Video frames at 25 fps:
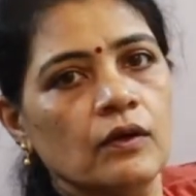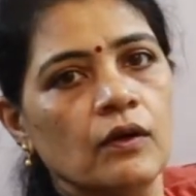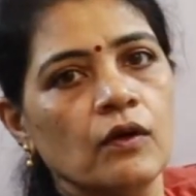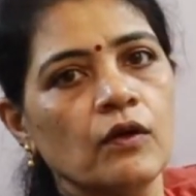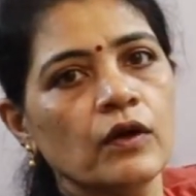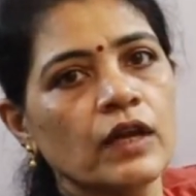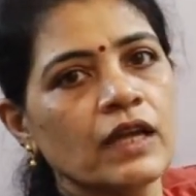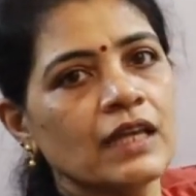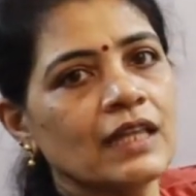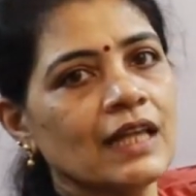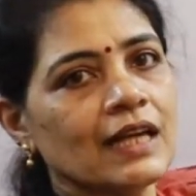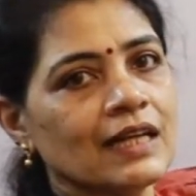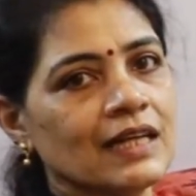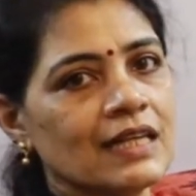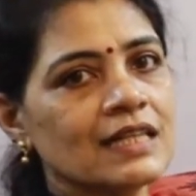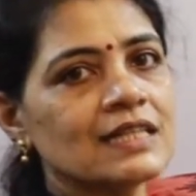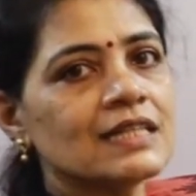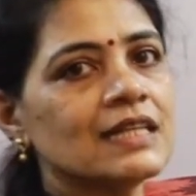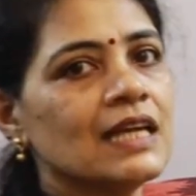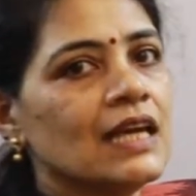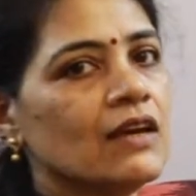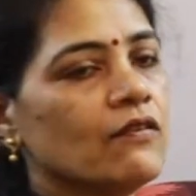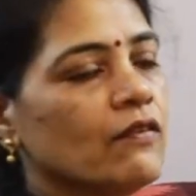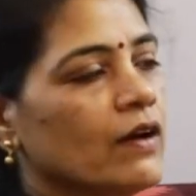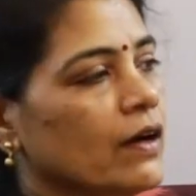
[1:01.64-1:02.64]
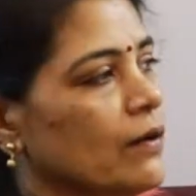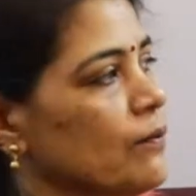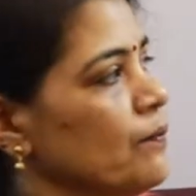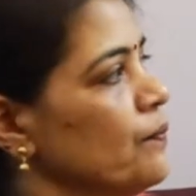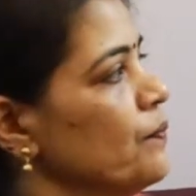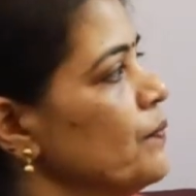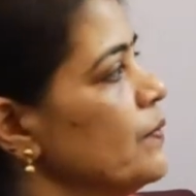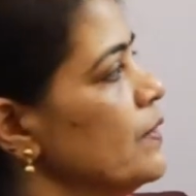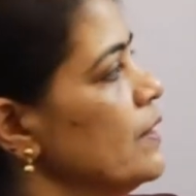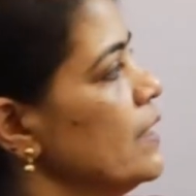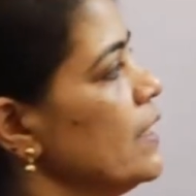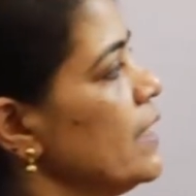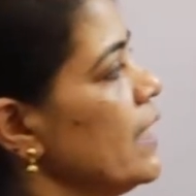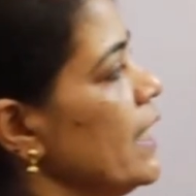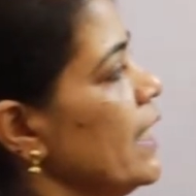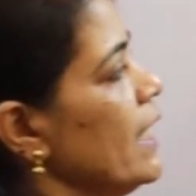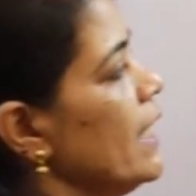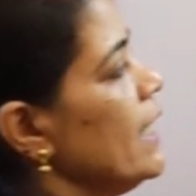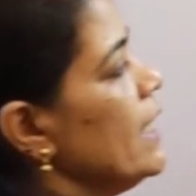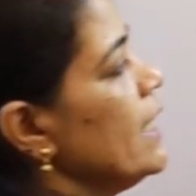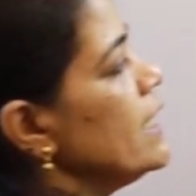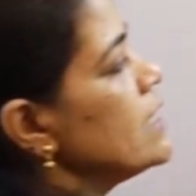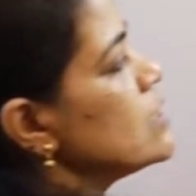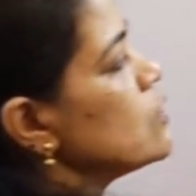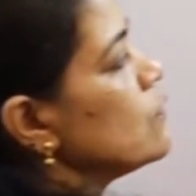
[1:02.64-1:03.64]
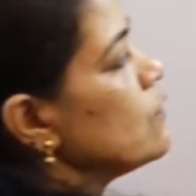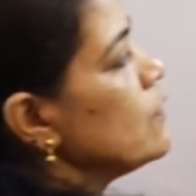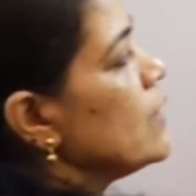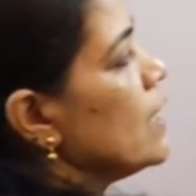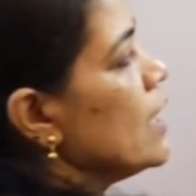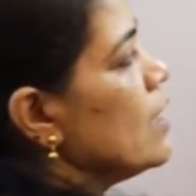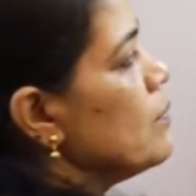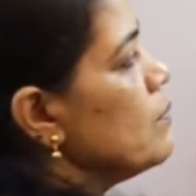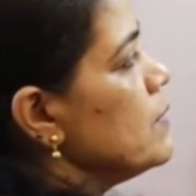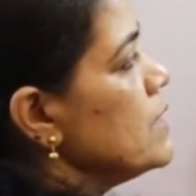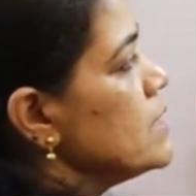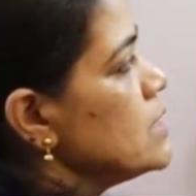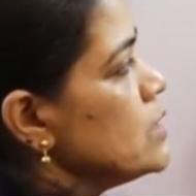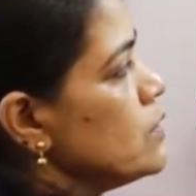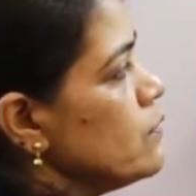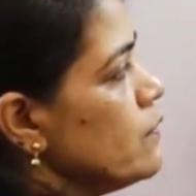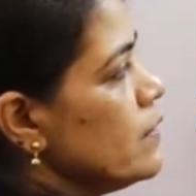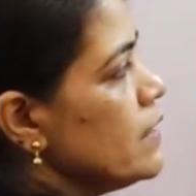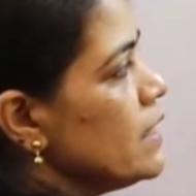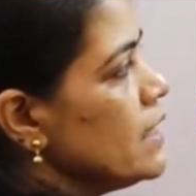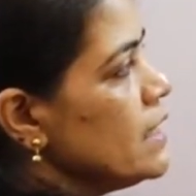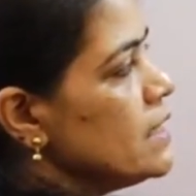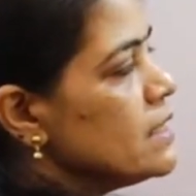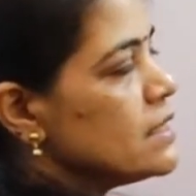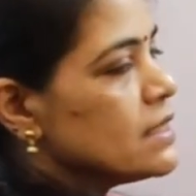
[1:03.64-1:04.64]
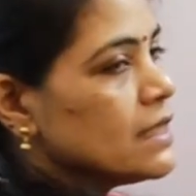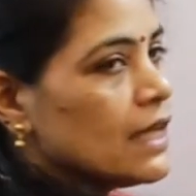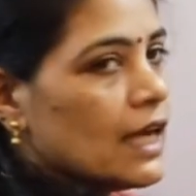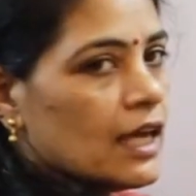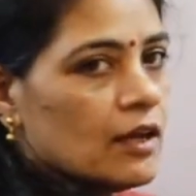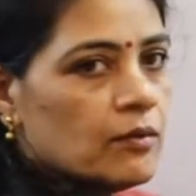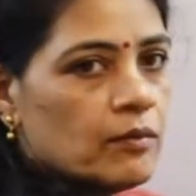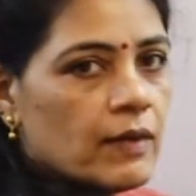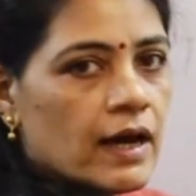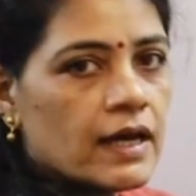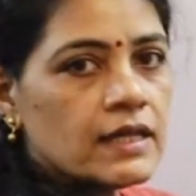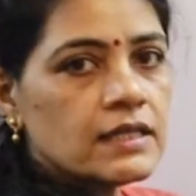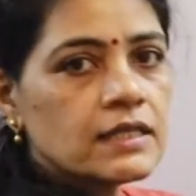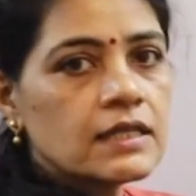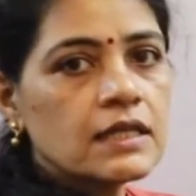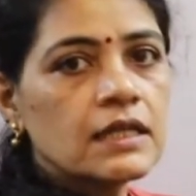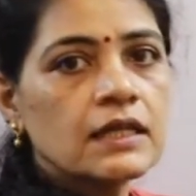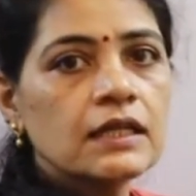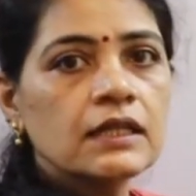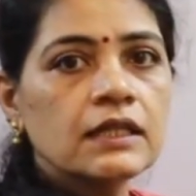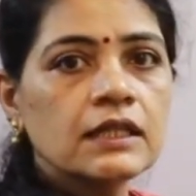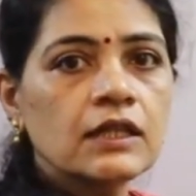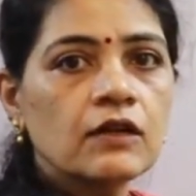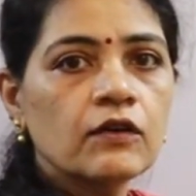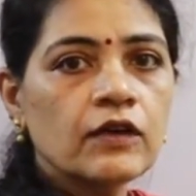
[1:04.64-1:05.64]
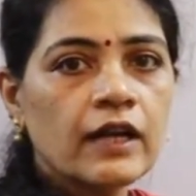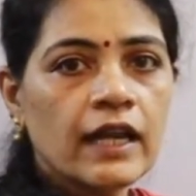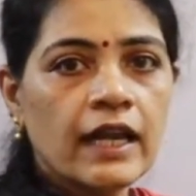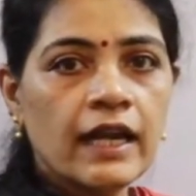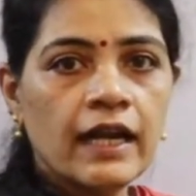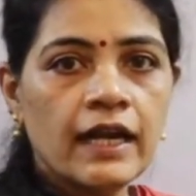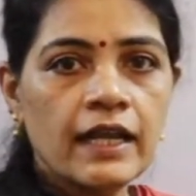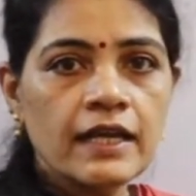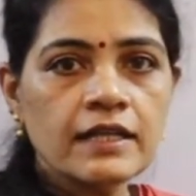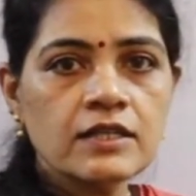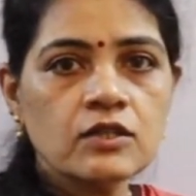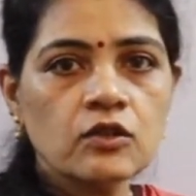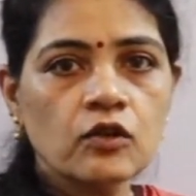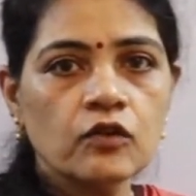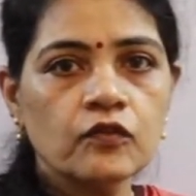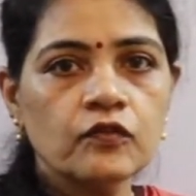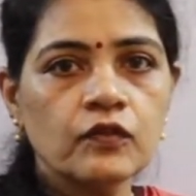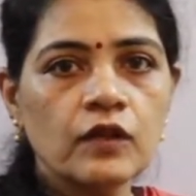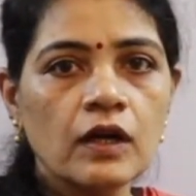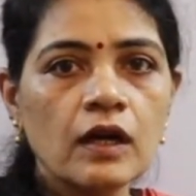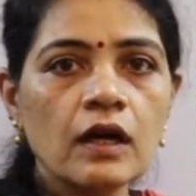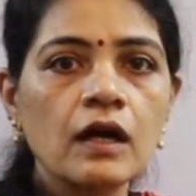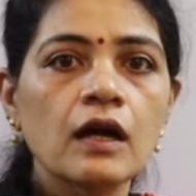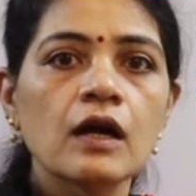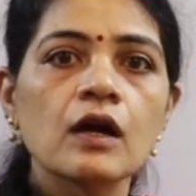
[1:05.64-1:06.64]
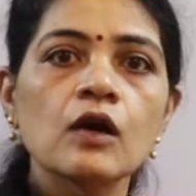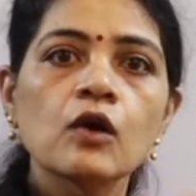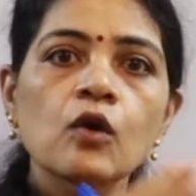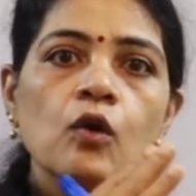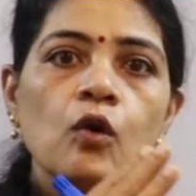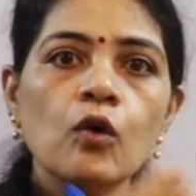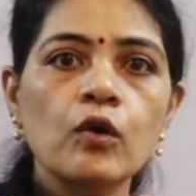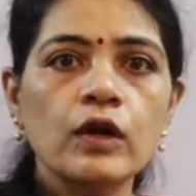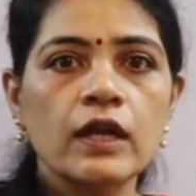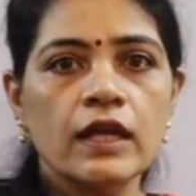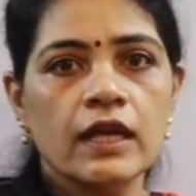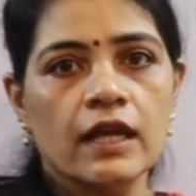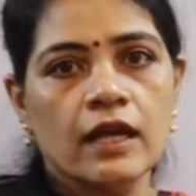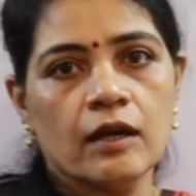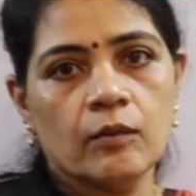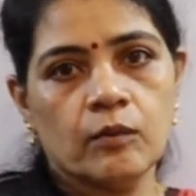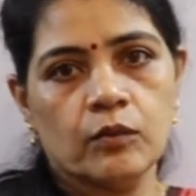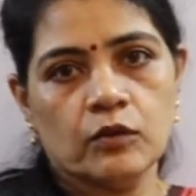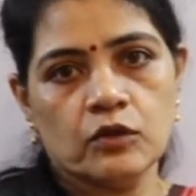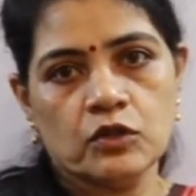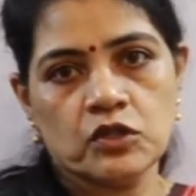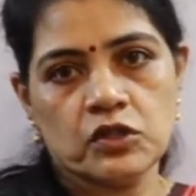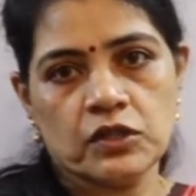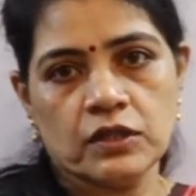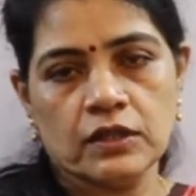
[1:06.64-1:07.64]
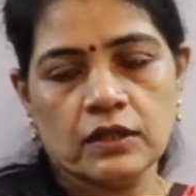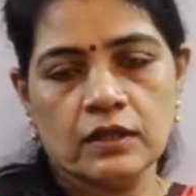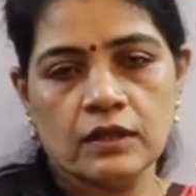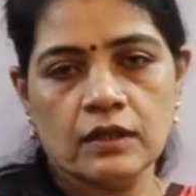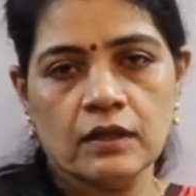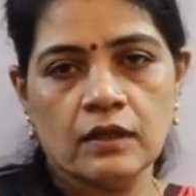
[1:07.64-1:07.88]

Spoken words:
Okay, that is given. The radius of the hemisphere is same as the radius of the conical portion.